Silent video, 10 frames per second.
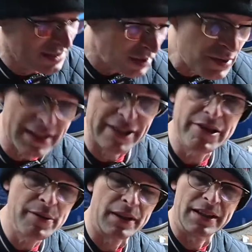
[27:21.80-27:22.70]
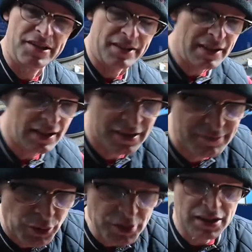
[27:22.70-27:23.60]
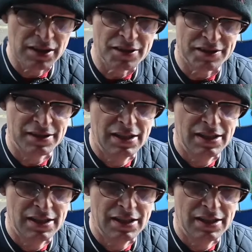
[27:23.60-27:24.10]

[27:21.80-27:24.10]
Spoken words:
totally agree with that actually. Yeah, modern cars,